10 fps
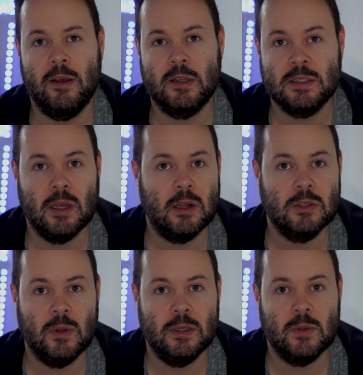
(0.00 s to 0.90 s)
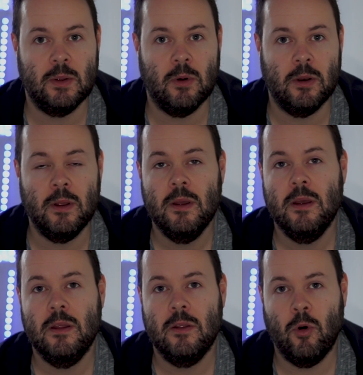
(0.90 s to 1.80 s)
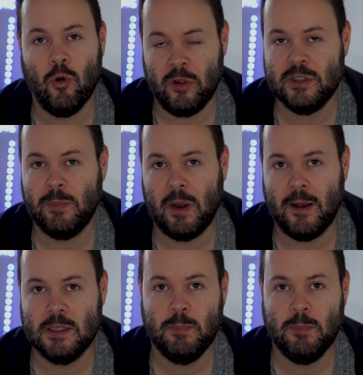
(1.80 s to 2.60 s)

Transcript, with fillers: here, at the start of 2021, all of this applies.